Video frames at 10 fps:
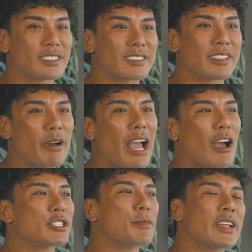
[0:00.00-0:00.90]
Somehow
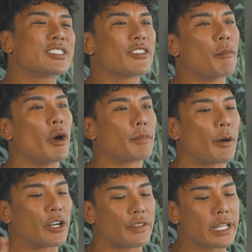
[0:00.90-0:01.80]
it depends on the month,
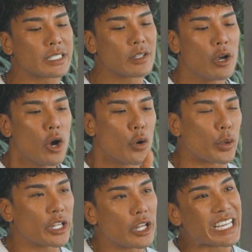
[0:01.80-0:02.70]
but the thing is,
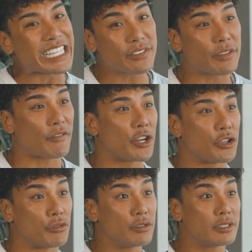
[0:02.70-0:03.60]
with each of the
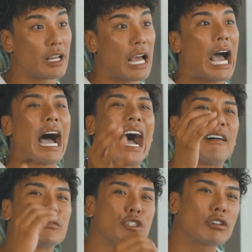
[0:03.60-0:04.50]
venues,
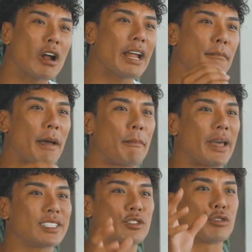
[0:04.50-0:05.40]
I'm trying my
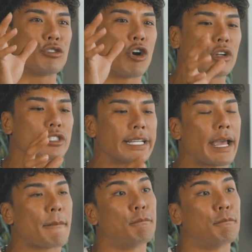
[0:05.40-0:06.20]
best to get